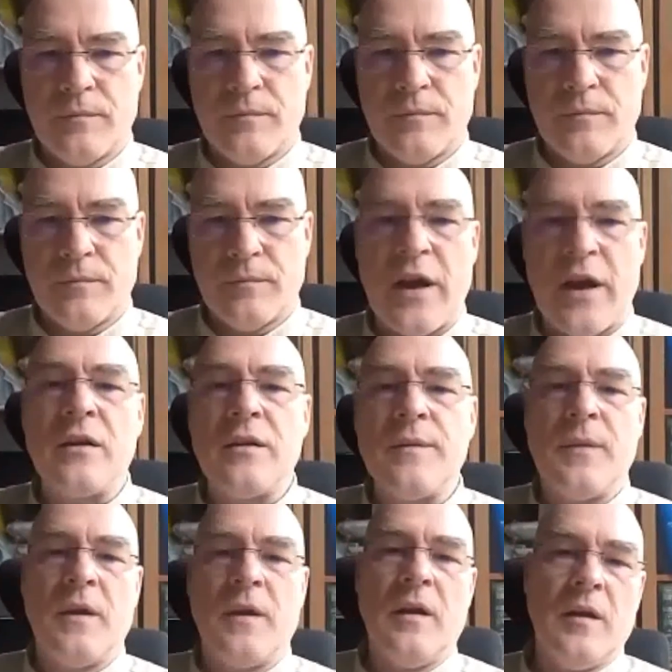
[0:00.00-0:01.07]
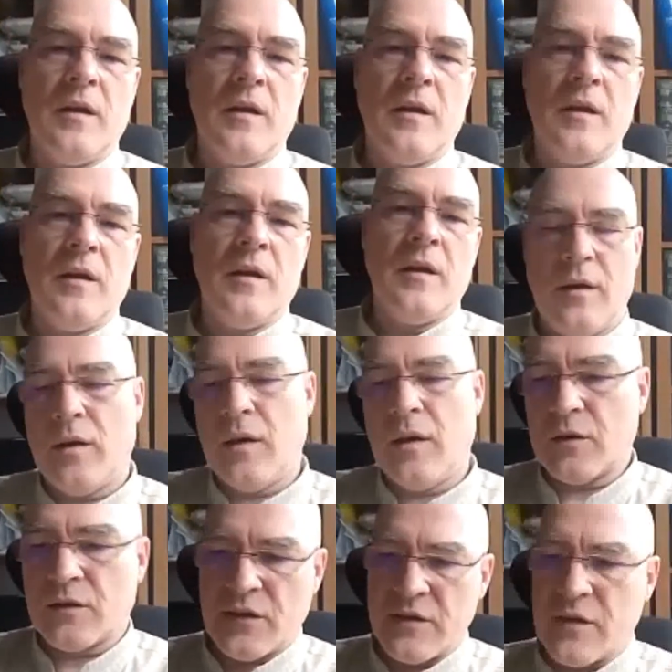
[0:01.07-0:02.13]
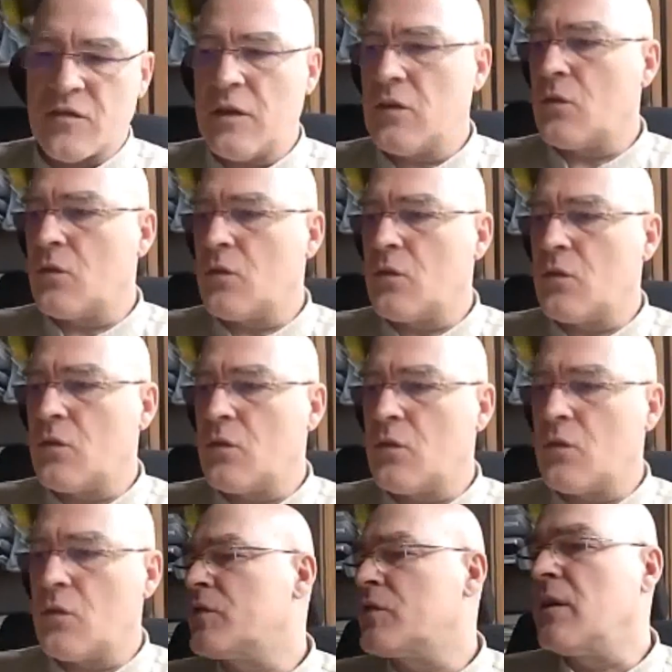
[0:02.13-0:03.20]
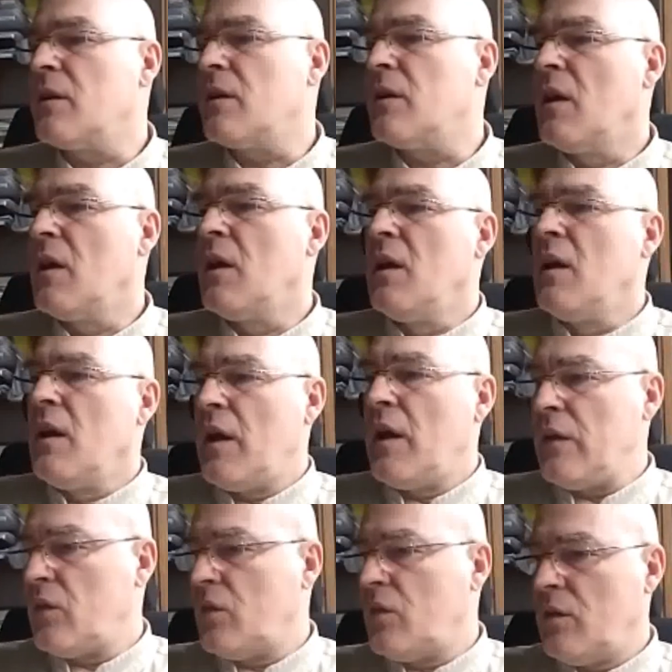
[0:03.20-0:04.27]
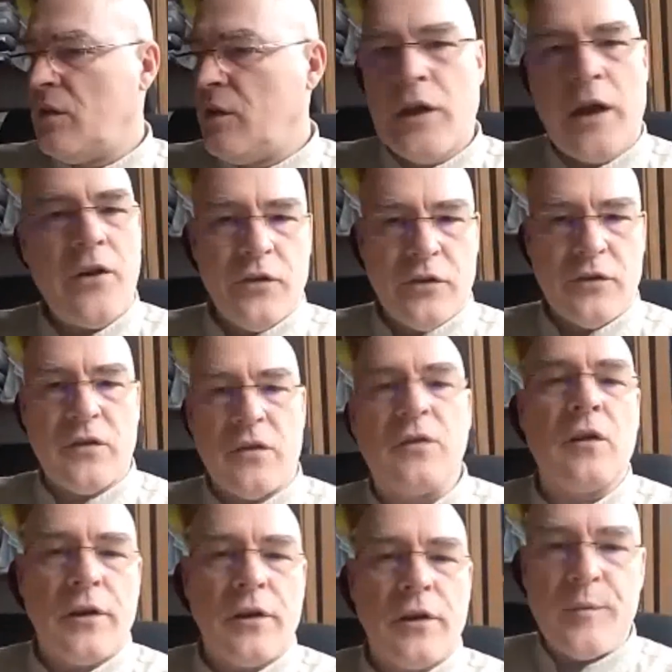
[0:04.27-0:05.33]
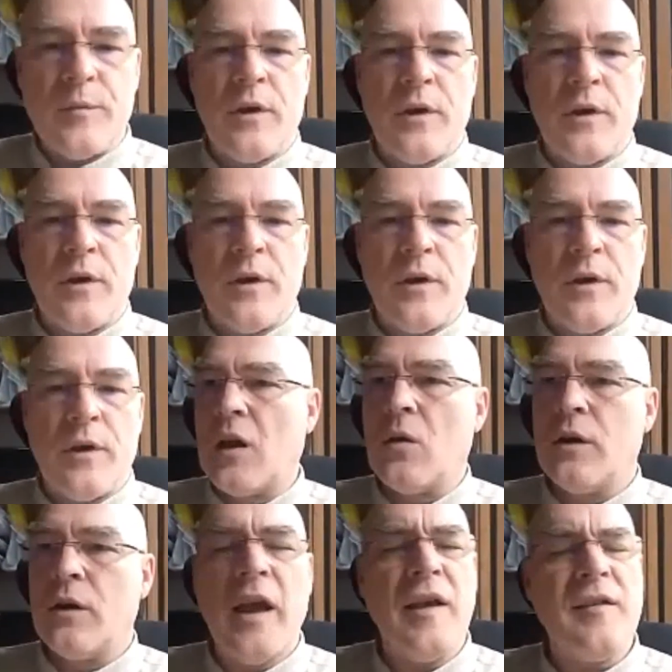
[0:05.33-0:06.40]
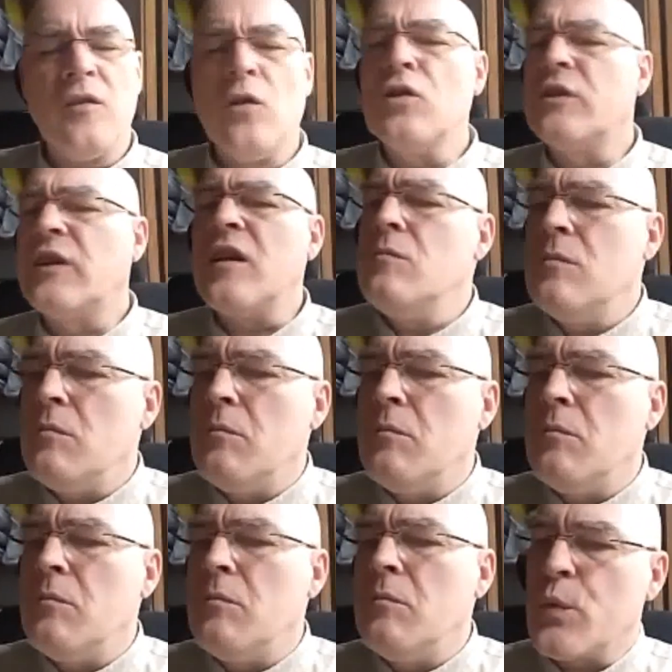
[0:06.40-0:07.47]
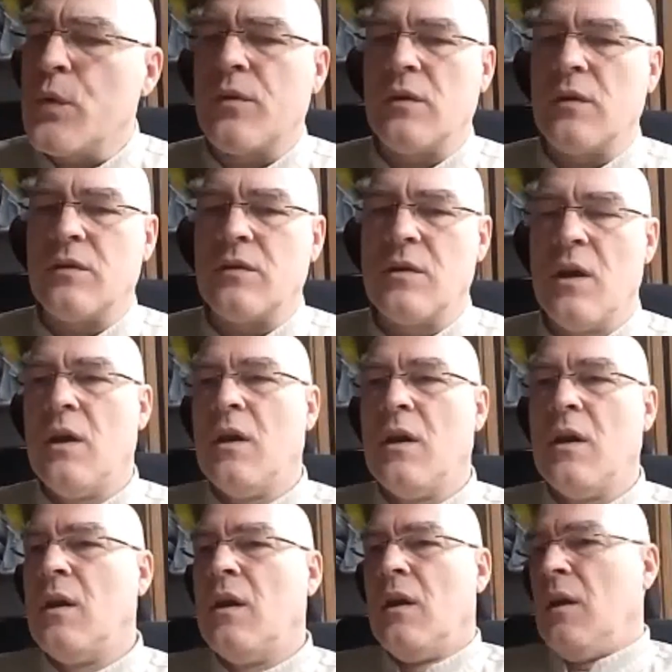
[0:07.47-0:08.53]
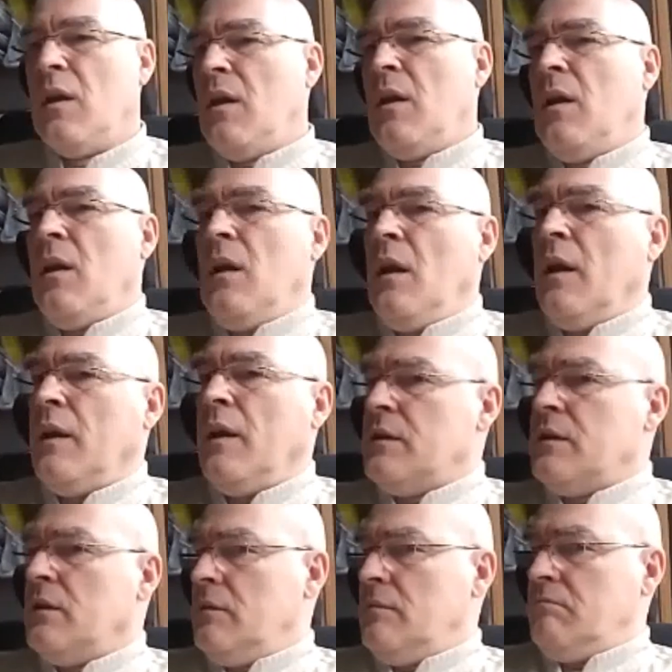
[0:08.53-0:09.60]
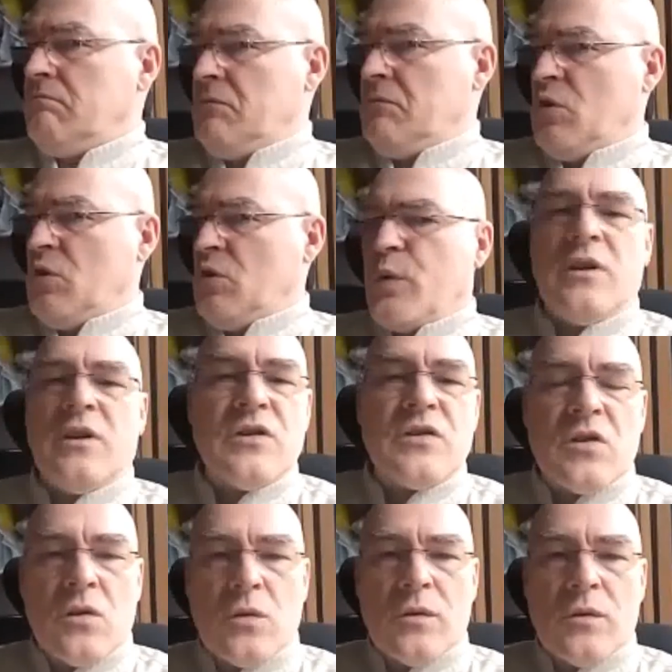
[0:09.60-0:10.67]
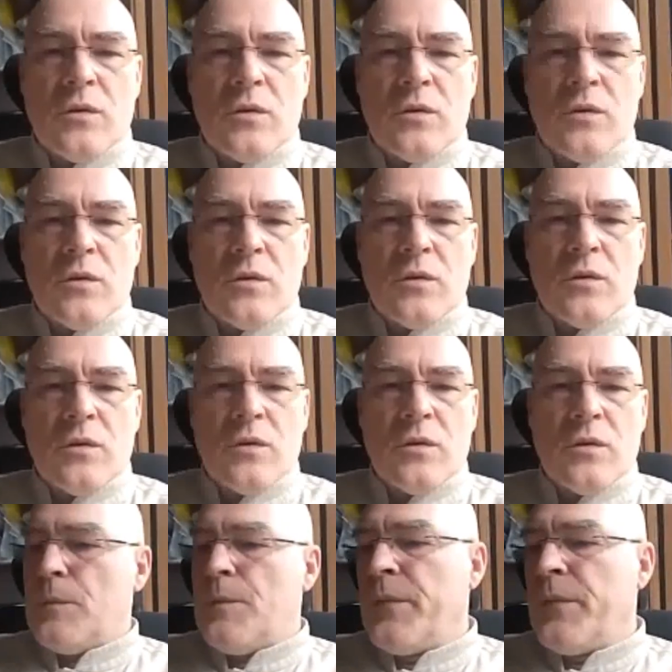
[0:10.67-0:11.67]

China, a successor state to the Republic of China, has inherited this claim and has not done much with it until 20 years ago, 15 years ago.